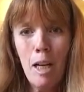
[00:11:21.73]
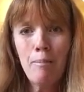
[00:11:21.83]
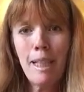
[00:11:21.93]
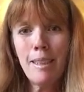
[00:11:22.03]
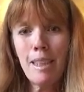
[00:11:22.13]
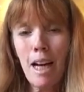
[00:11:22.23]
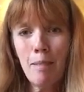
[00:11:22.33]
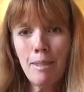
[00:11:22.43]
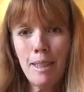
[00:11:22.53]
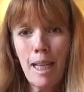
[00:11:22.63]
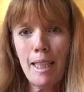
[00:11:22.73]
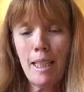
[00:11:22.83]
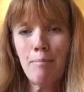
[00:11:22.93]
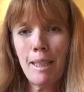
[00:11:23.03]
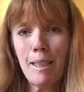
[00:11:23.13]
Because
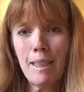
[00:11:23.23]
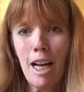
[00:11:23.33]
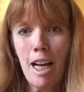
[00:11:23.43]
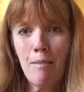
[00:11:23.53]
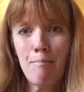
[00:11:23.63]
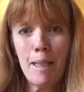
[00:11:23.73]
I've